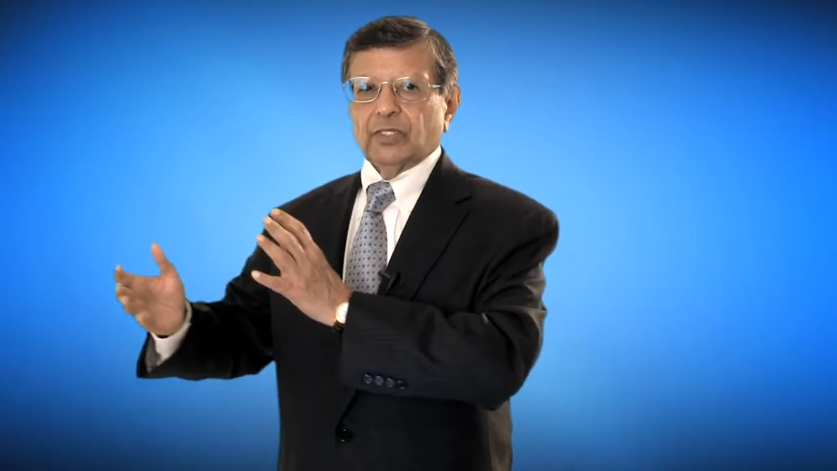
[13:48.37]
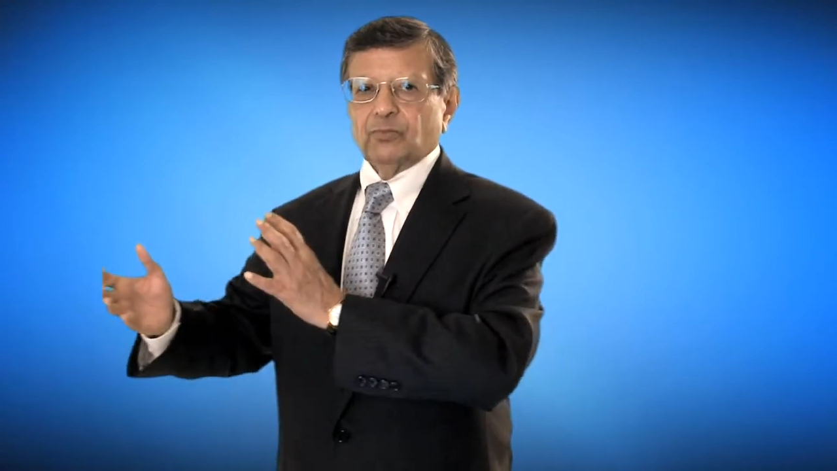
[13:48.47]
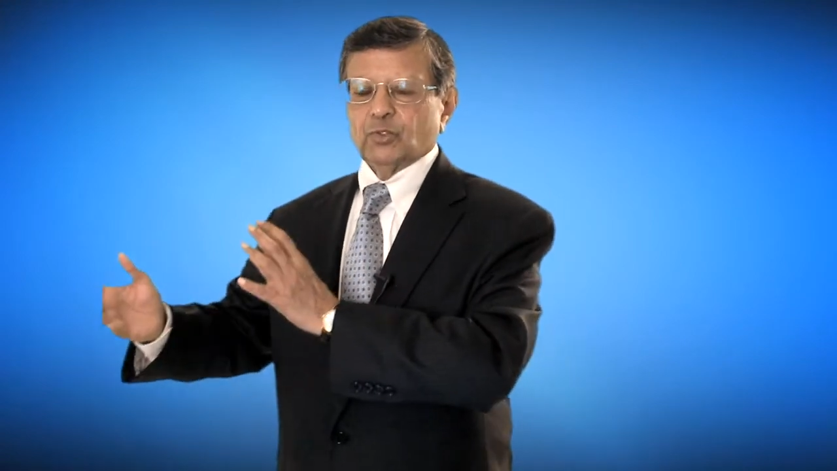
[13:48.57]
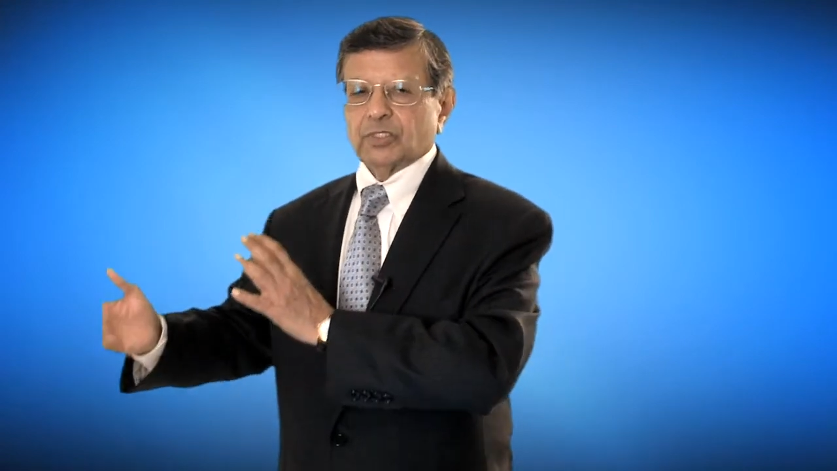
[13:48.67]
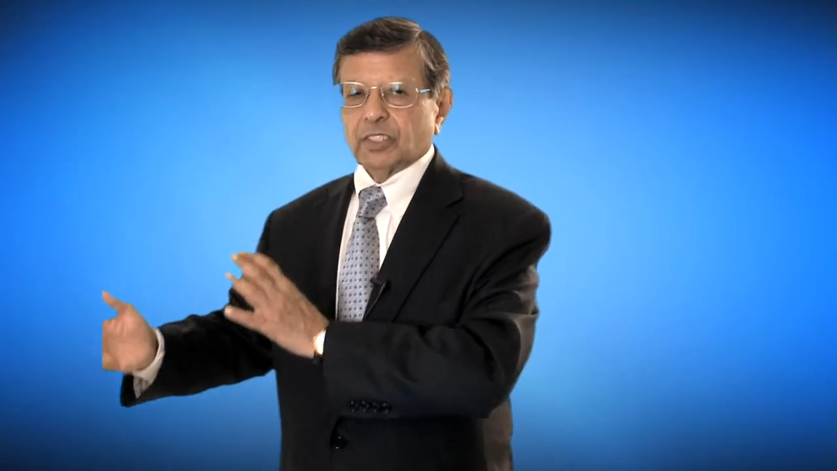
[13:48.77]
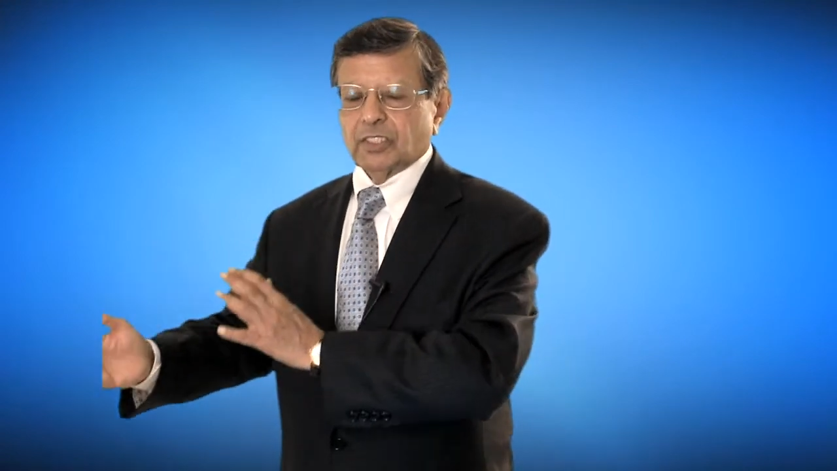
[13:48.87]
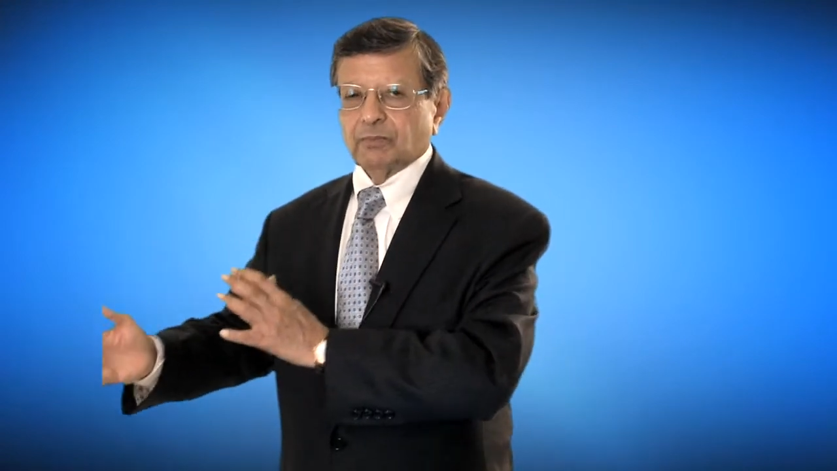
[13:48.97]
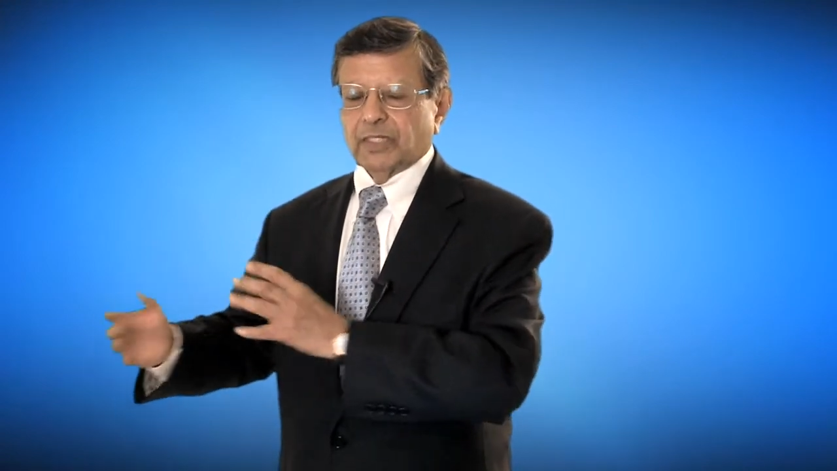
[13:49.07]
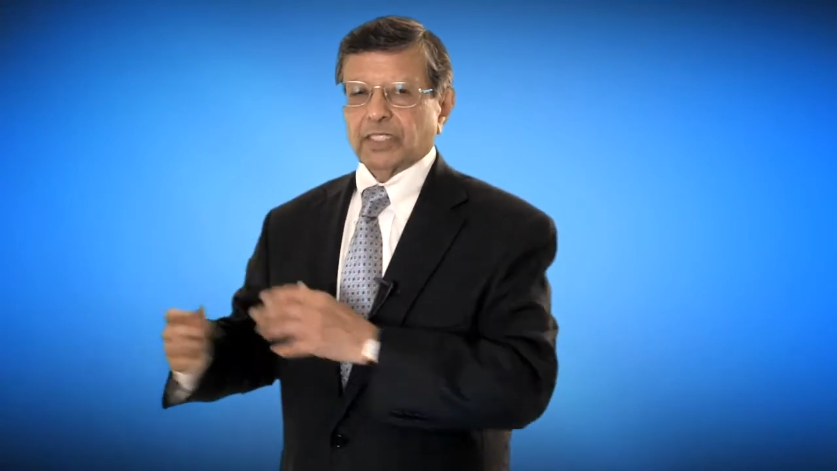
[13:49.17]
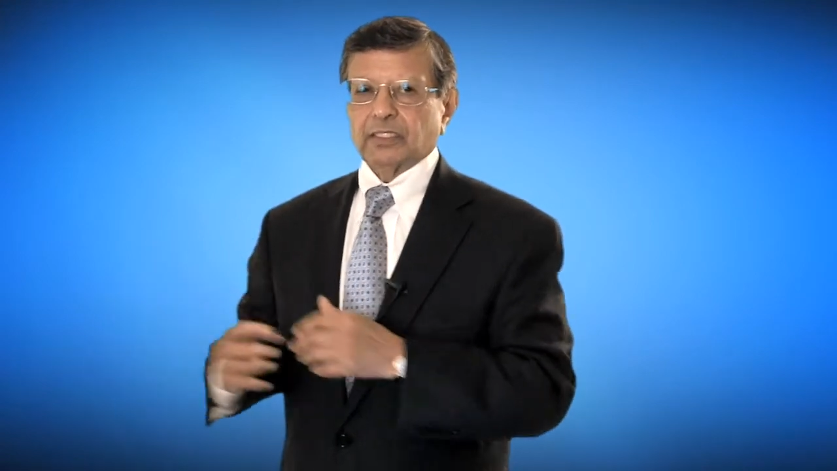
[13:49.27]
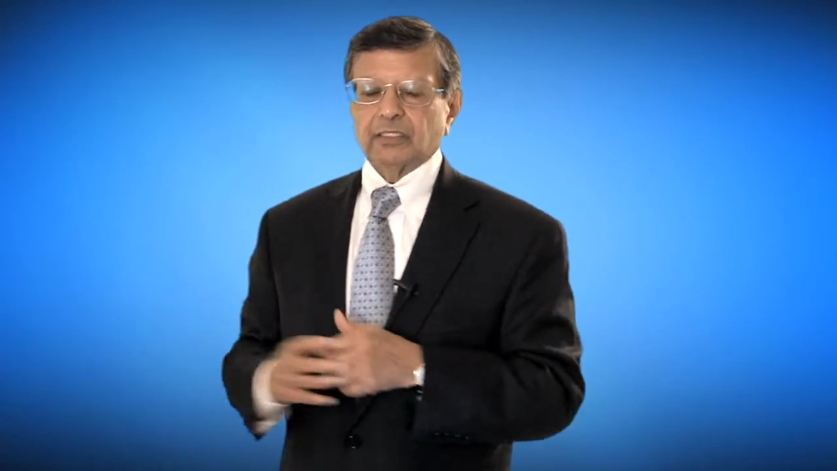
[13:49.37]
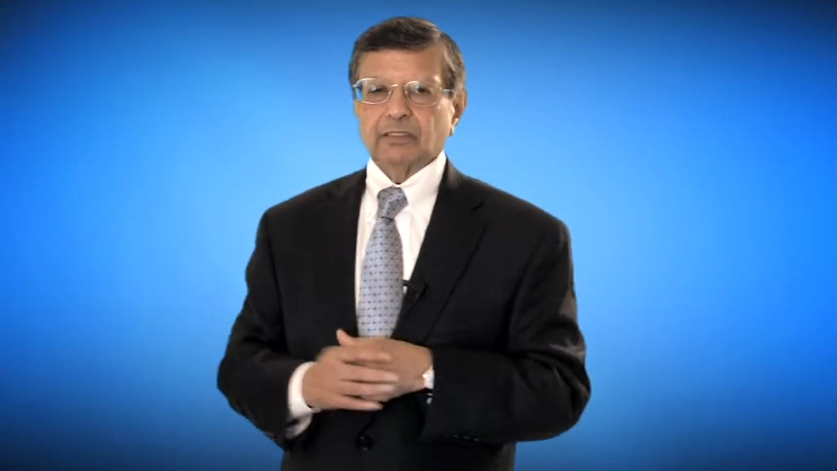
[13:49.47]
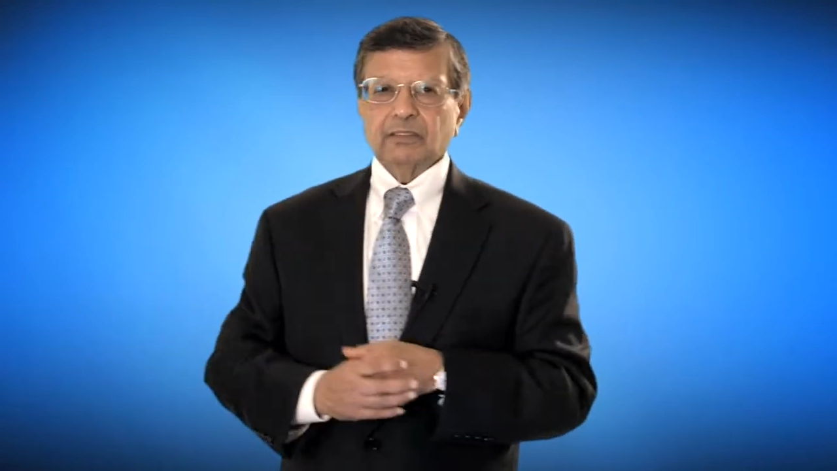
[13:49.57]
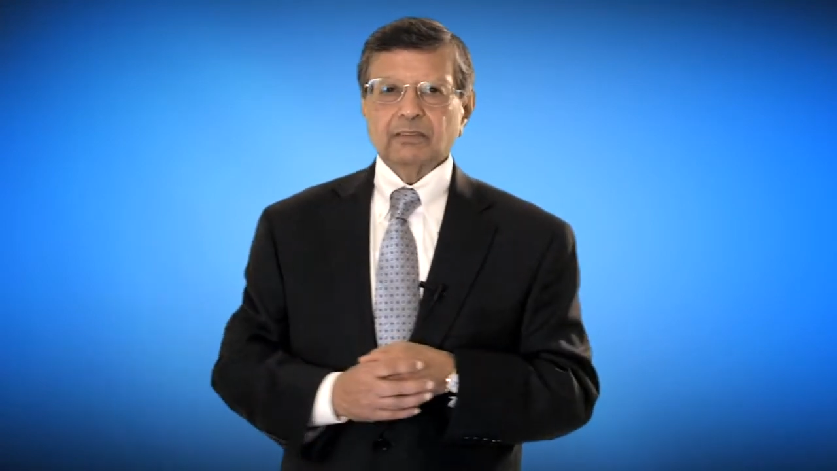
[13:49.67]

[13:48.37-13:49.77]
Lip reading: have used that in marketing.